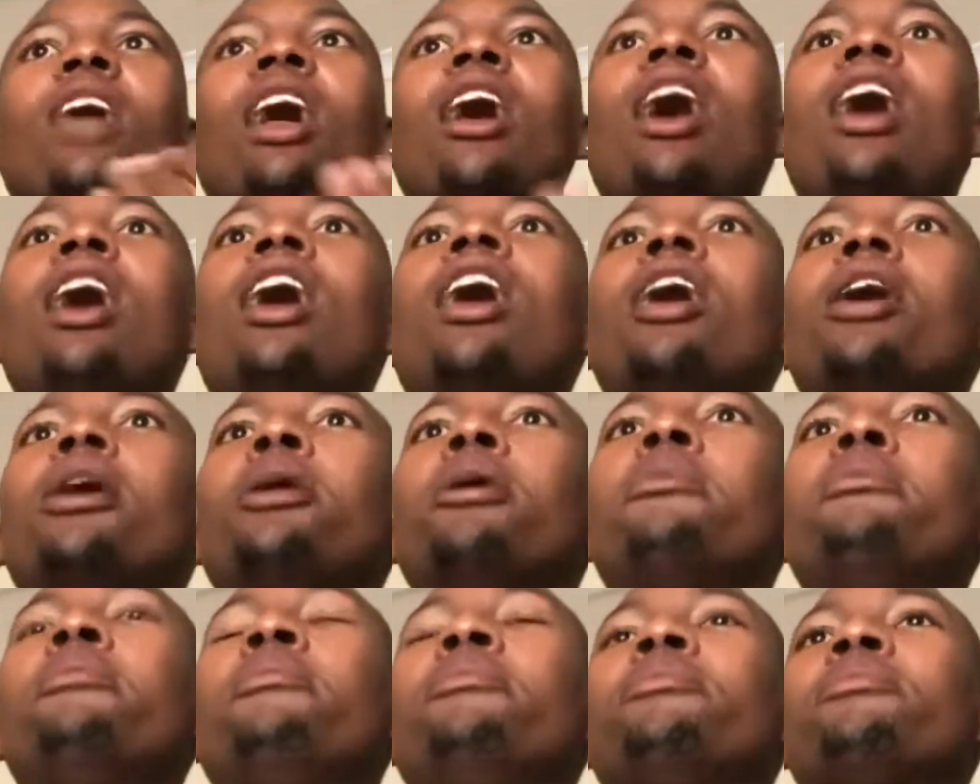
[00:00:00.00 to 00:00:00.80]

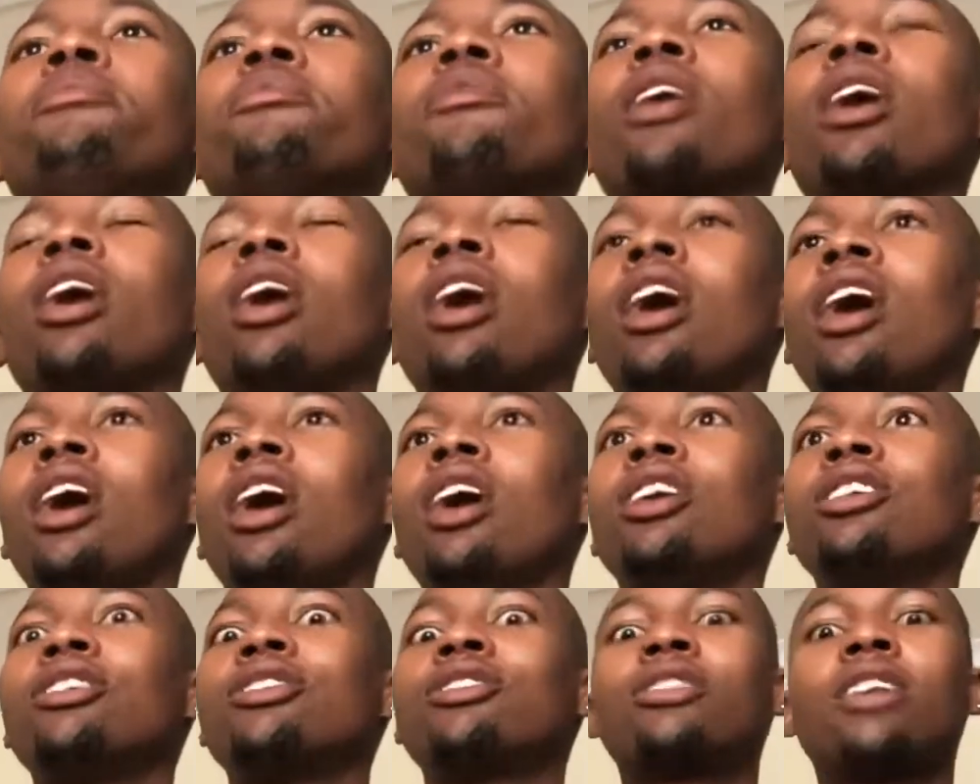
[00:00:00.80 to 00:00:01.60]
Um,
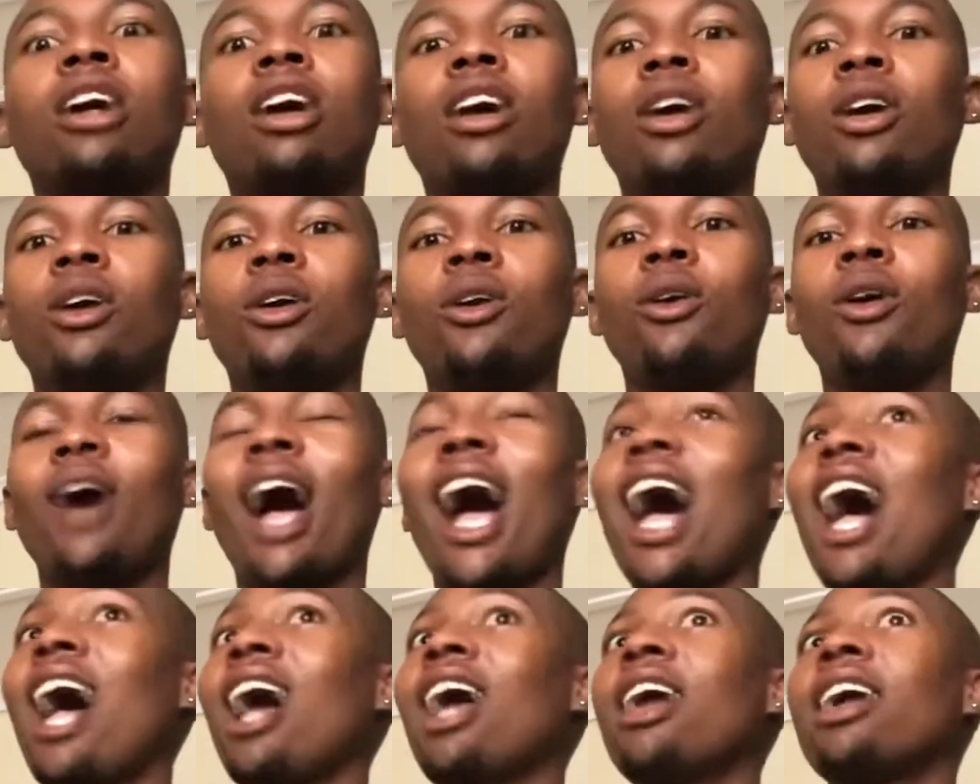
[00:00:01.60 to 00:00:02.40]
so
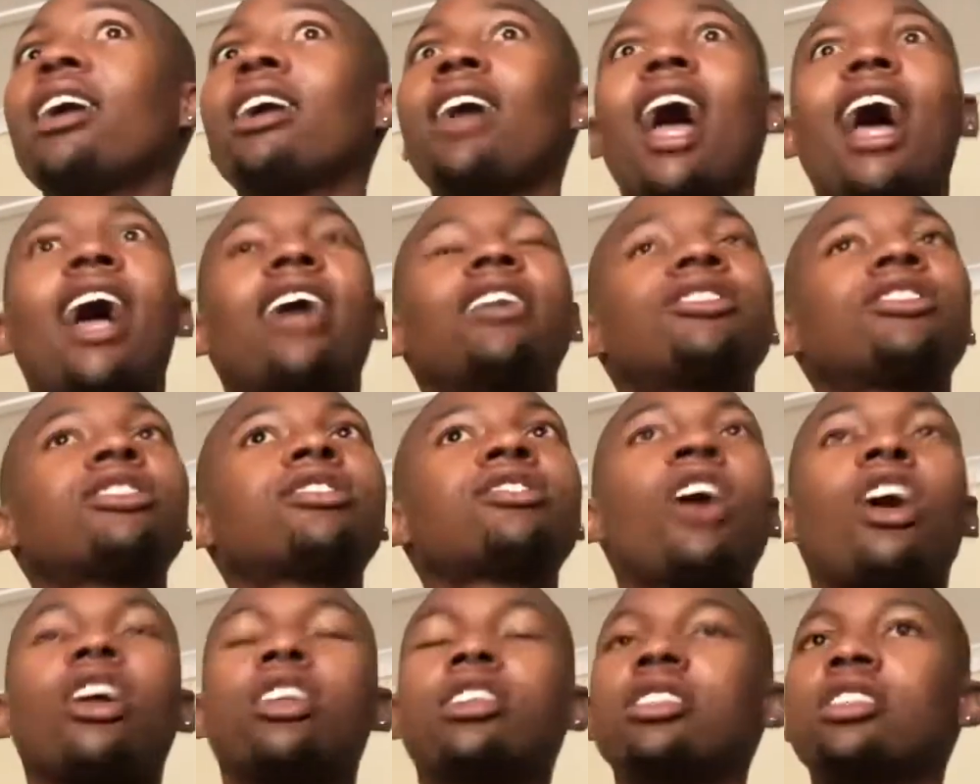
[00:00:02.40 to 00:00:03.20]
I I just
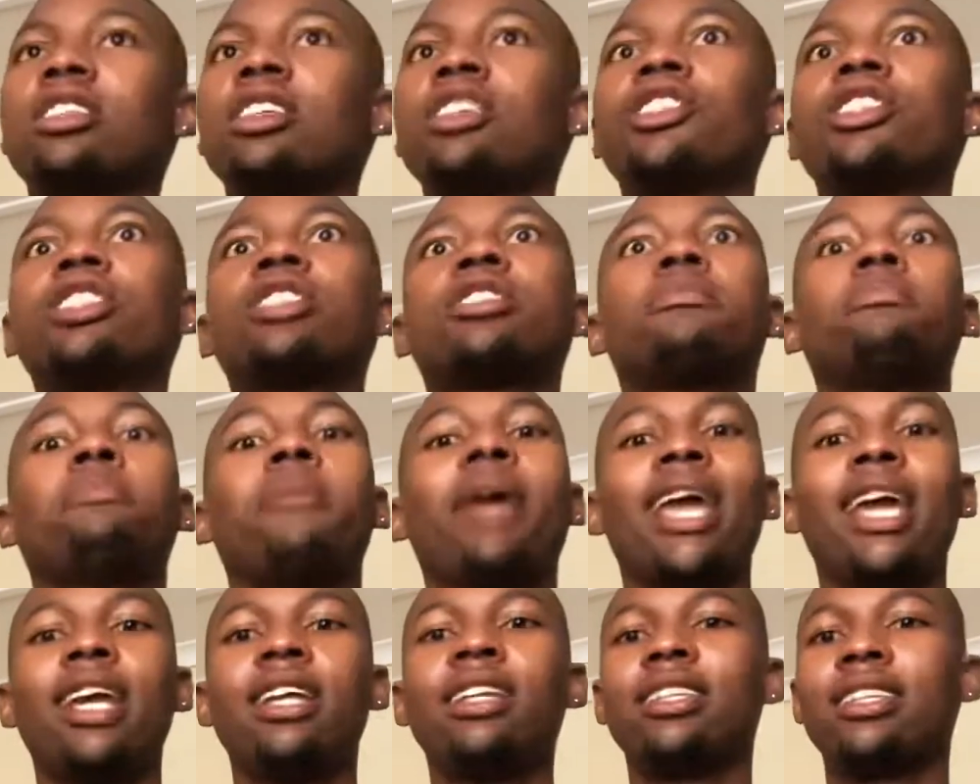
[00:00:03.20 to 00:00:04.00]
honestly just
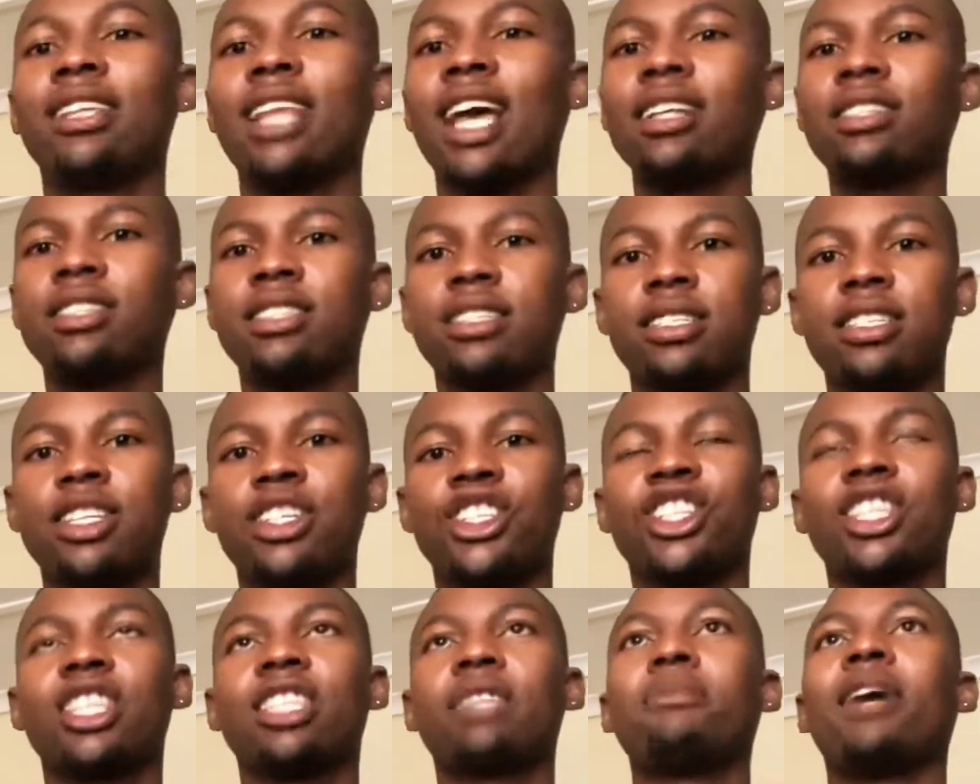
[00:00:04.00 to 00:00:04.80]
made that
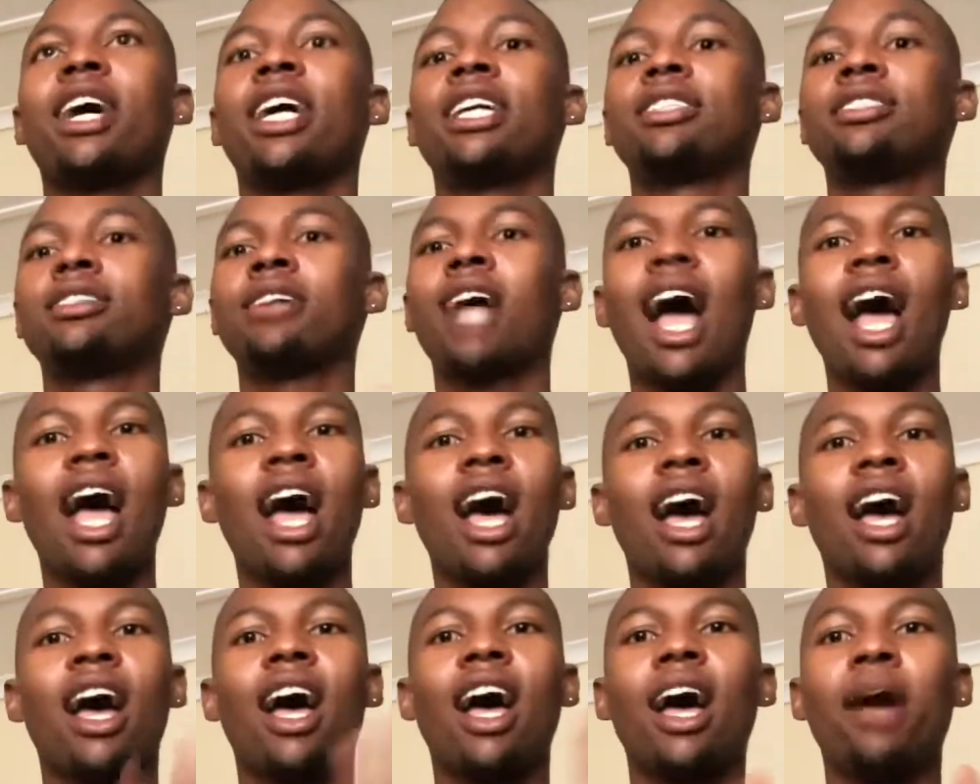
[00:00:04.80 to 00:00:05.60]
decision that uh,
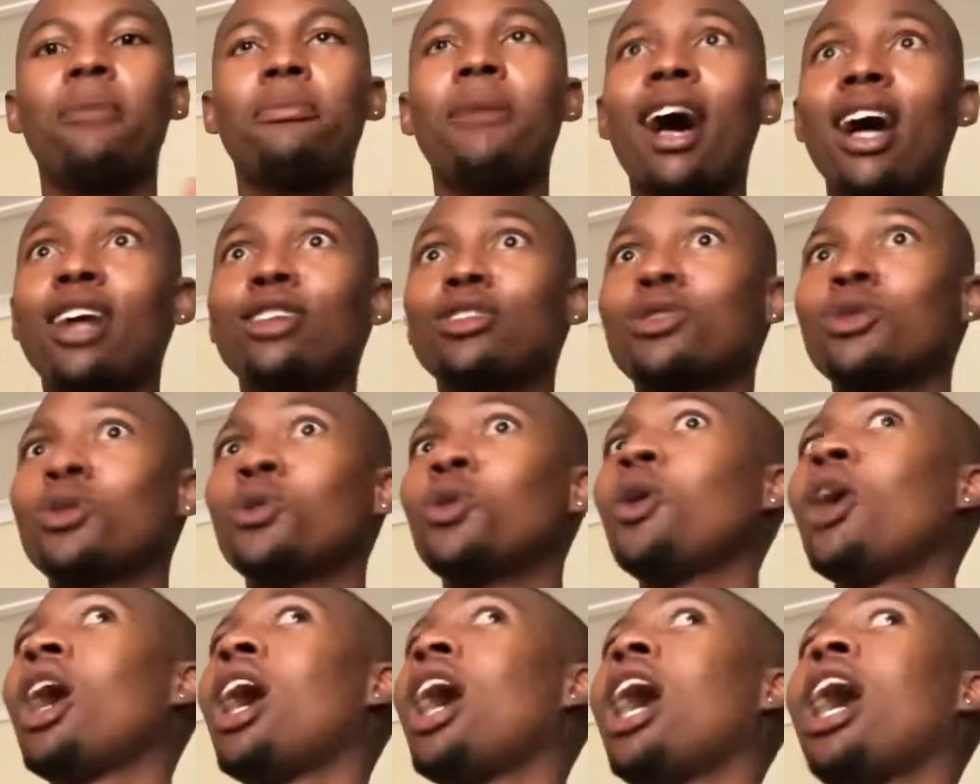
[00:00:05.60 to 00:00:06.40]
uh Abantu,
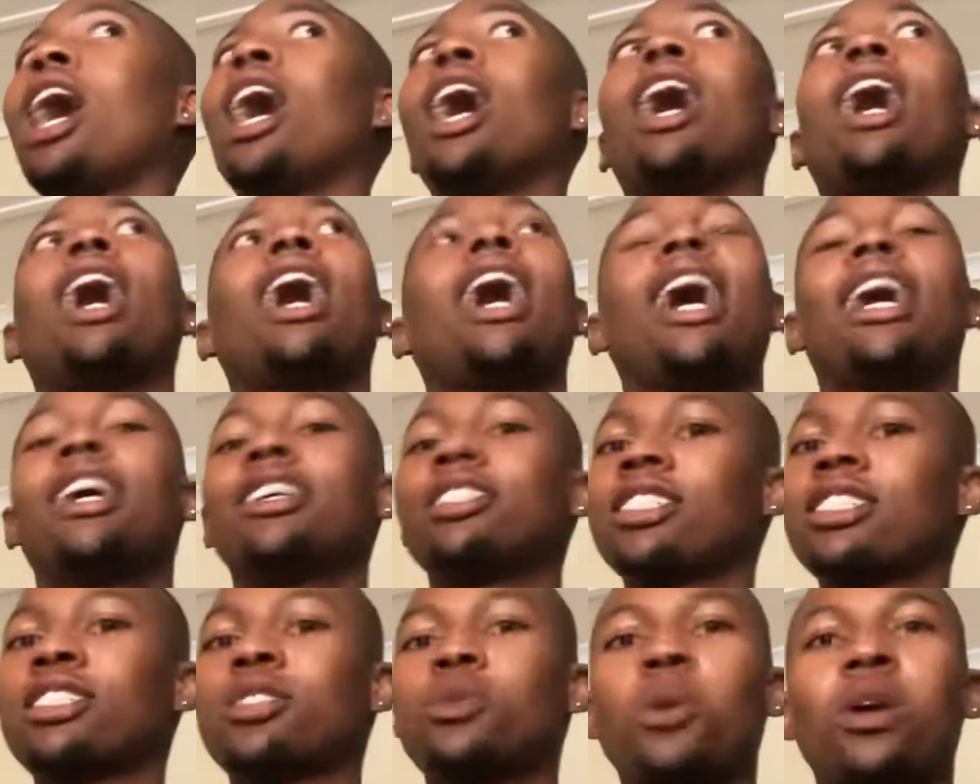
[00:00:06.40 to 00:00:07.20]
I
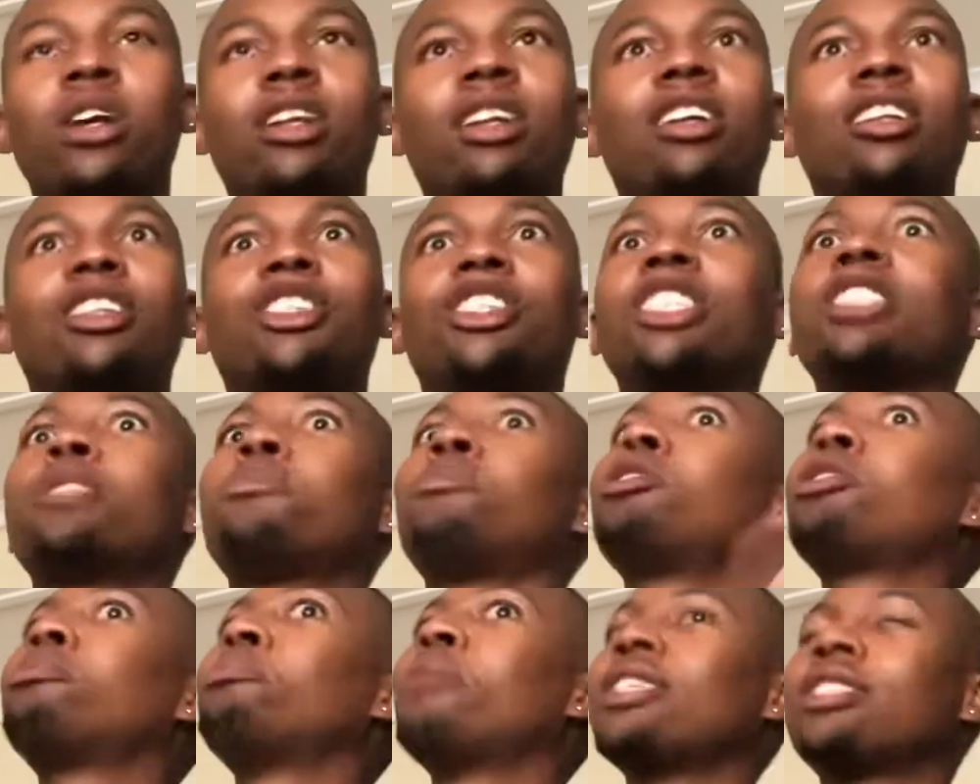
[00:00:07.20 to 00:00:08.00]
just wanna just
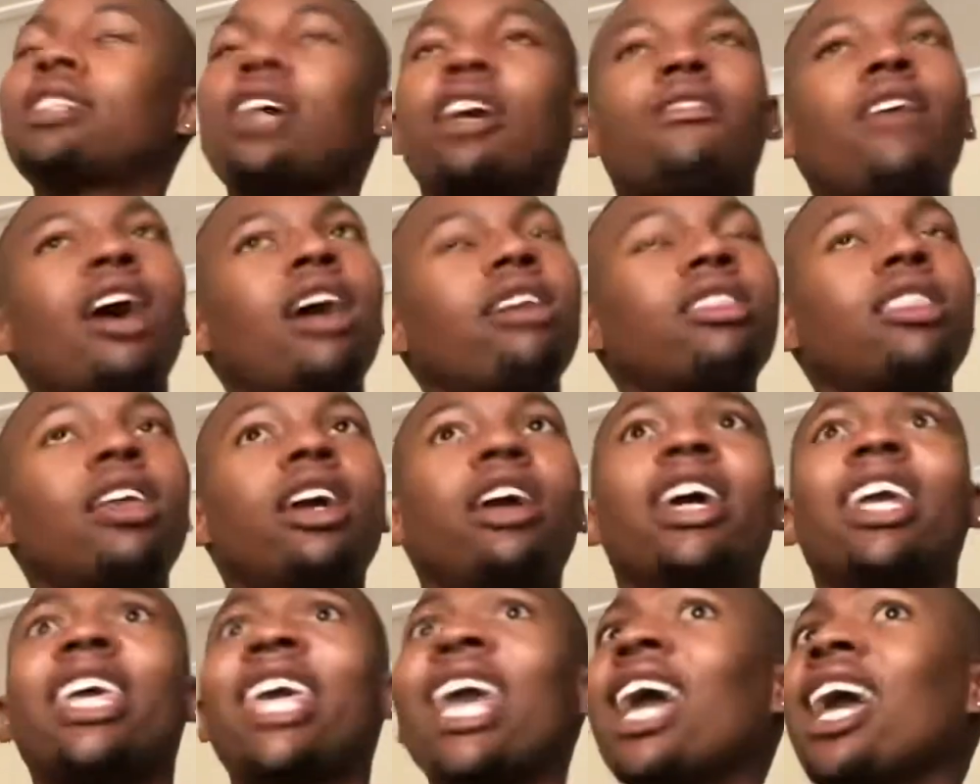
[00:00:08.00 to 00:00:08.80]
put myself out there
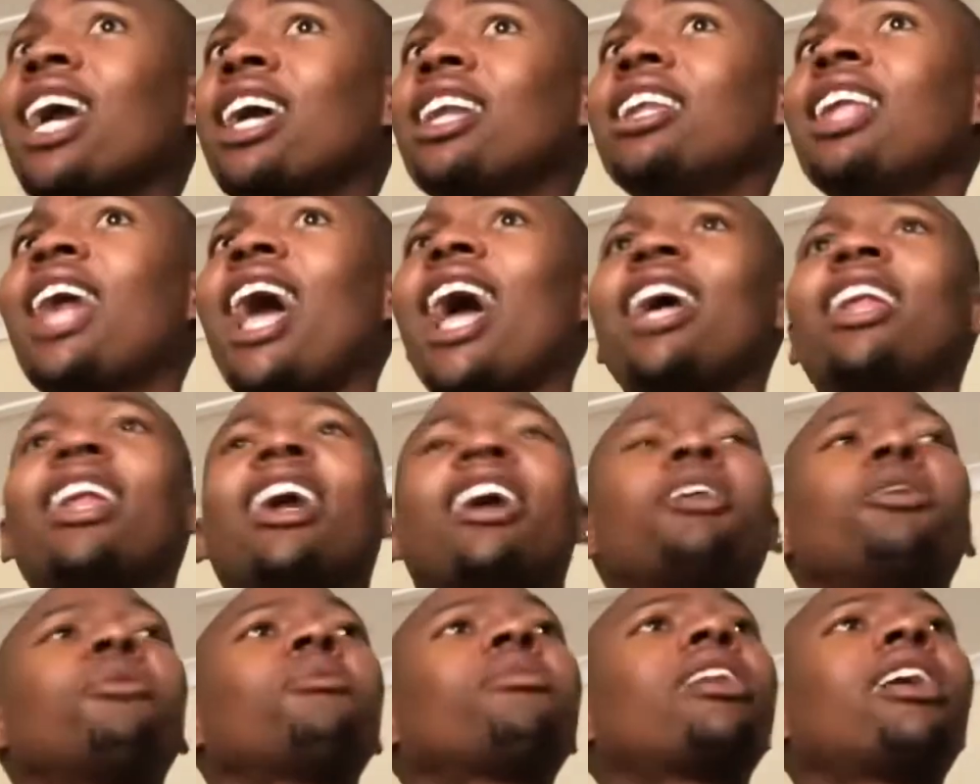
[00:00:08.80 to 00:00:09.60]
again, and I
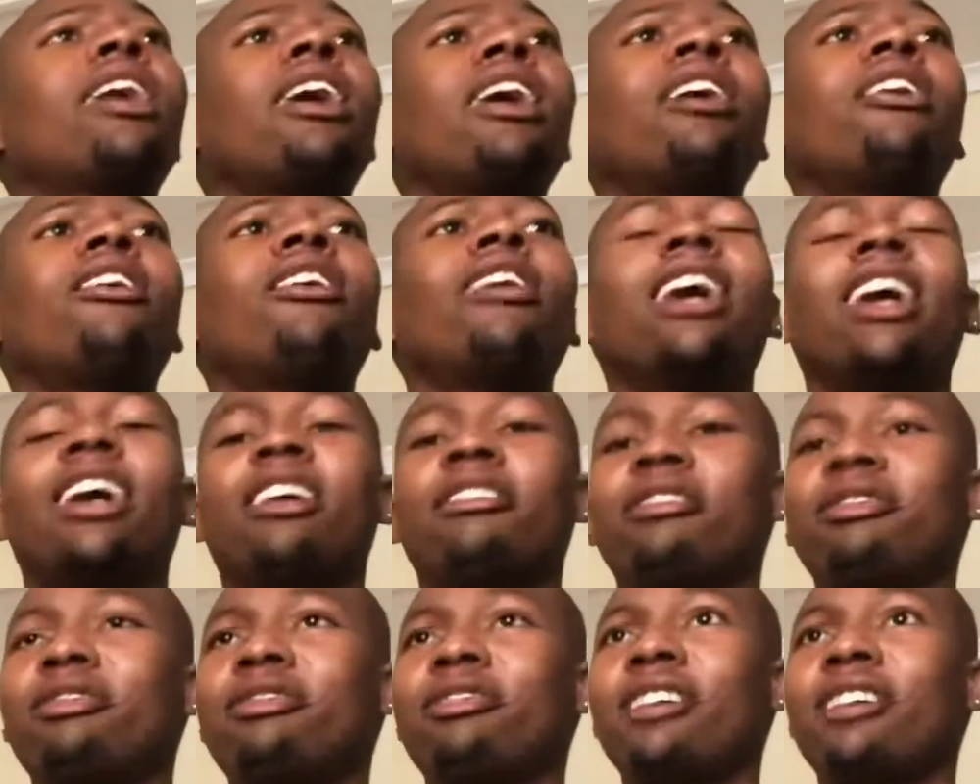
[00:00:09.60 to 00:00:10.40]
don't care if